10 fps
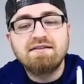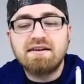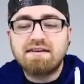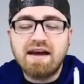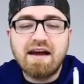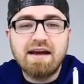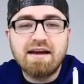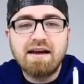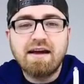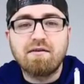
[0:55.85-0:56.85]

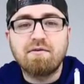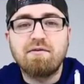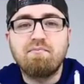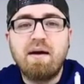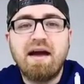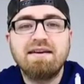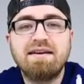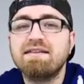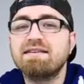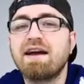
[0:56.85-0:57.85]
today I'm going to
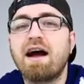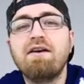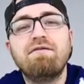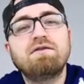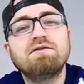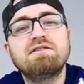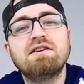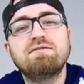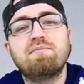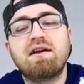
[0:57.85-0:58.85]
bend this iPhone
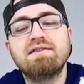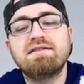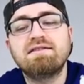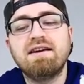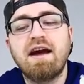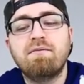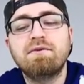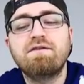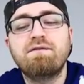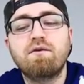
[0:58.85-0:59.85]
6 Plus to see how
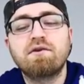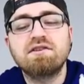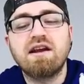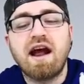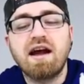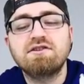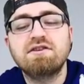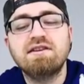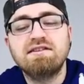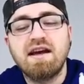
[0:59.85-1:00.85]
much force it
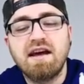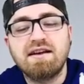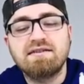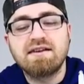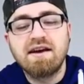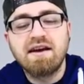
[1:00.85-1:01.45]
actually takes